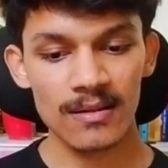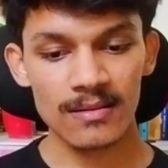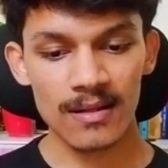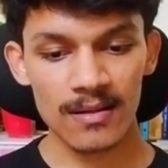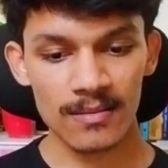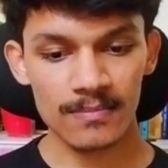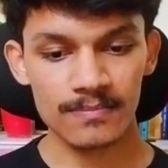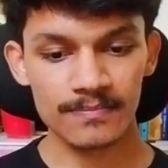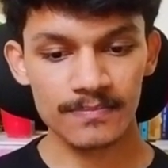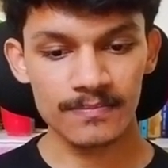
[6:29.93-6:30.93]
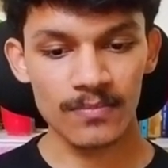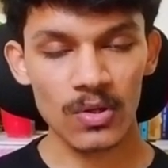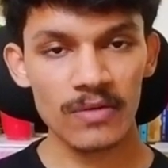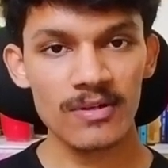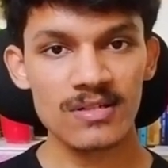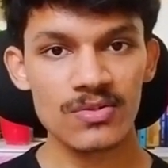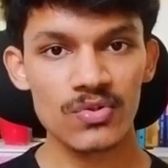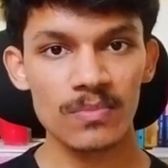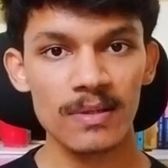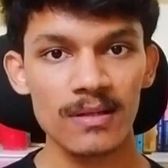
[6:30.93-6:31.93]
The motivation
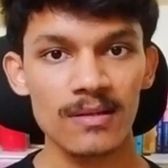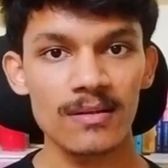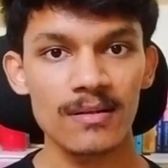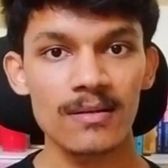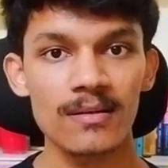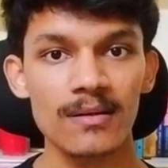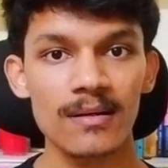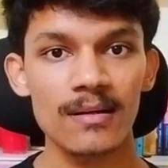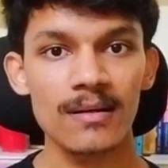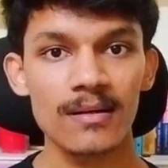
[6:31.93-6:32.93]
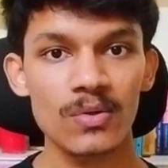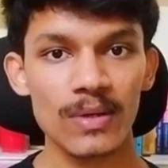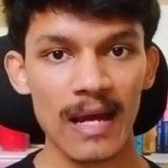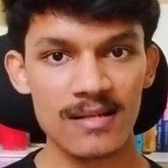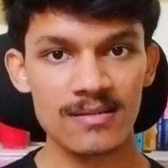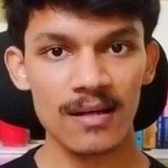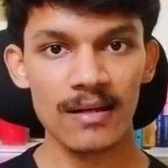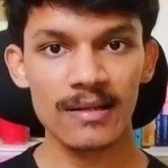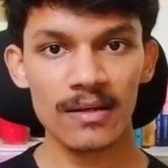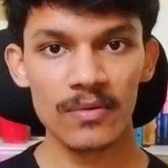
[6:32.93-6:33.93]
should be to catch the
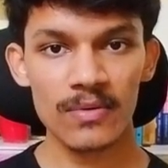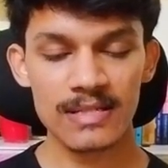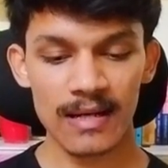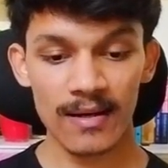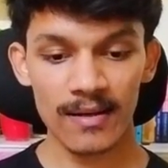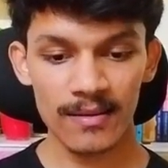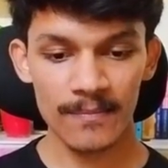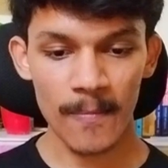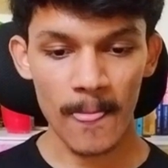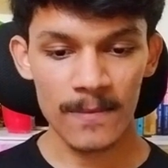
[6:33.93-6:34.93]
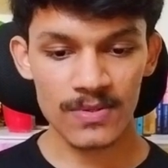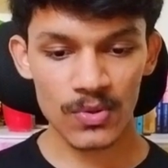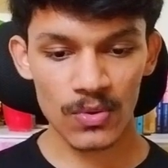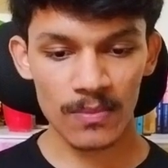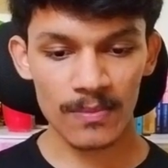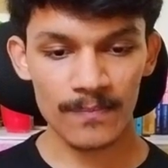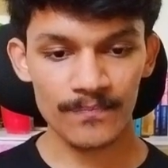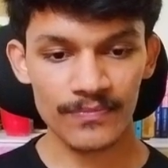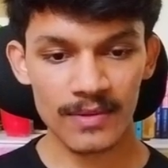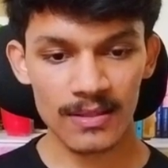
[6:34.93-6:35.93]
interviewer's eye. So
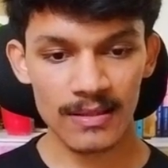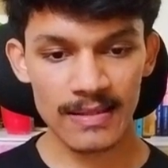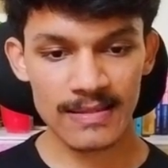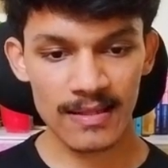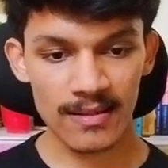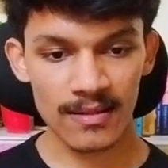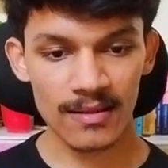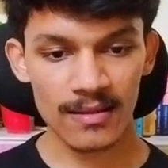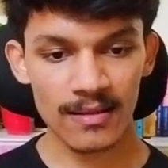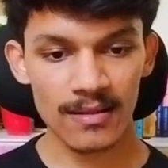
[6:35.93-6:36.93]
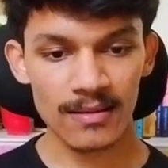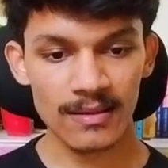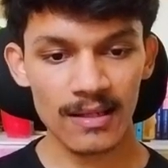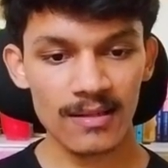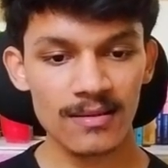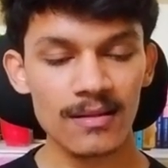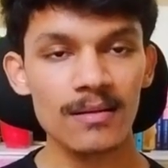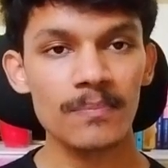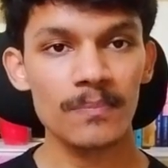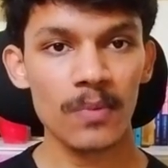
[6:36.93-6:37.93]
let's say, think in
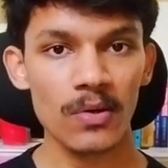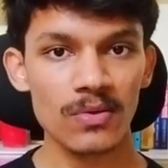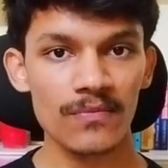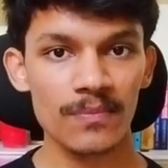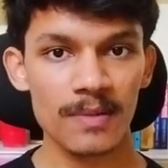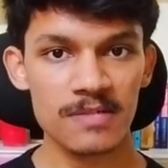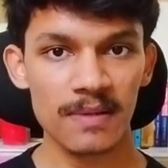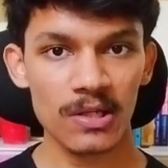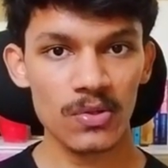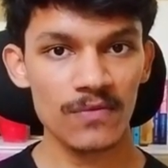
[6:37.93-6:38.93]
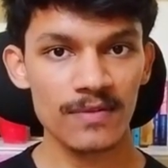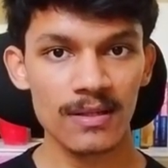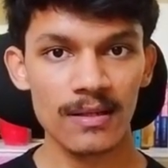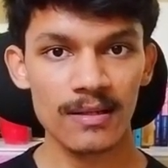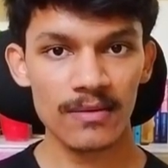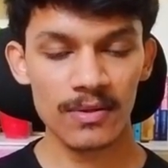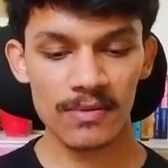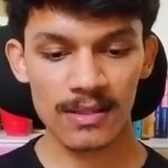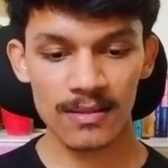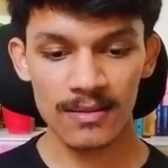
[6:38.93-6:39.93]
the point of perspective of the
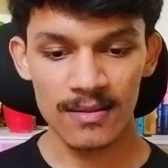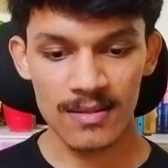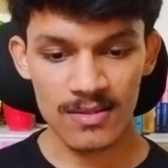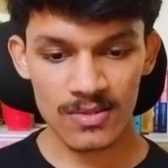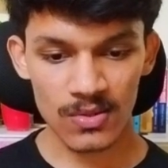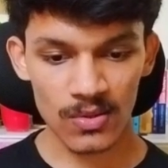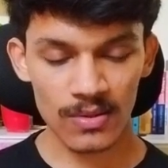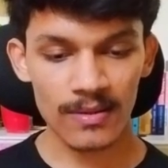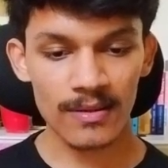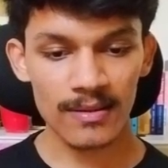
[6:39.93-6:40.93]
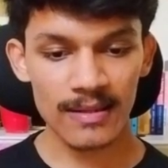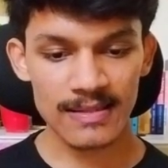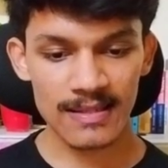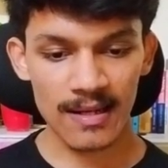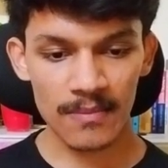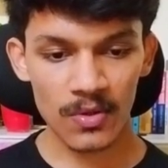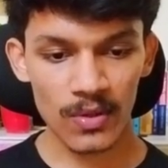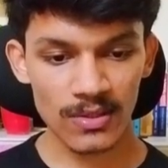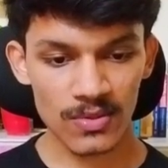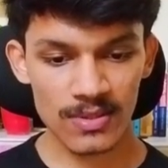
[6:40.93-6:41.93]
interviewer. So let's say I'm
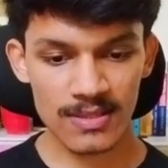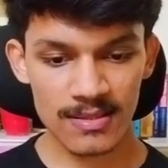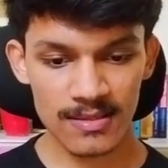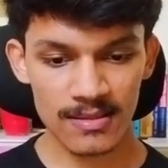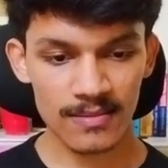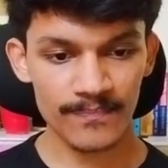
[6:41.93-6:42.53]
going through this